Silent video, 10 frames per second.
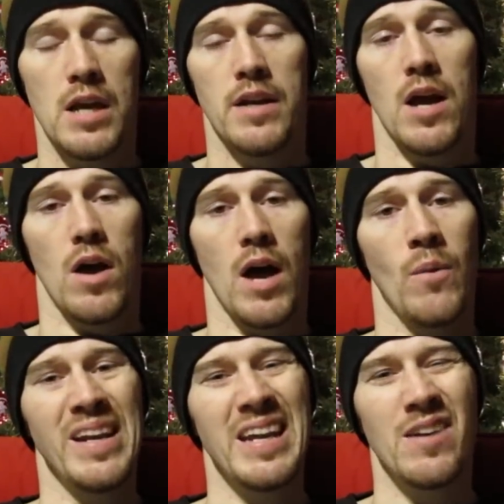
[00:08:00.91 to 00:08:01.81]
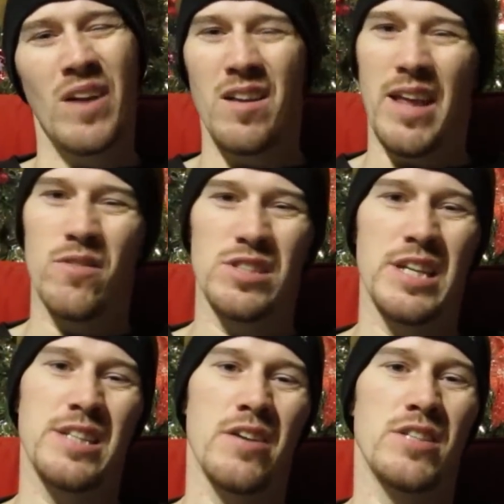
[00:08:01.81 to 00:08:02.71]
Now, I went in around level
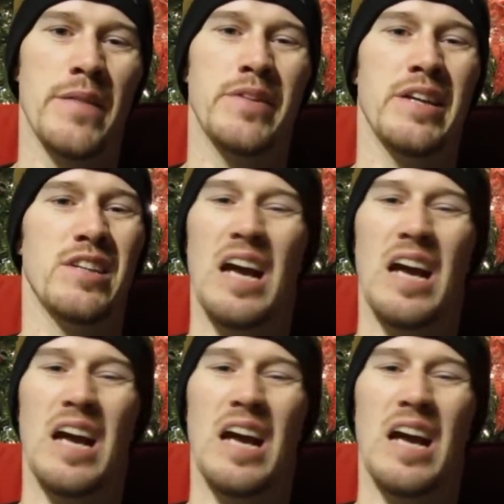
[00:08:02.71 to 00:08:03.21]
16 or 17.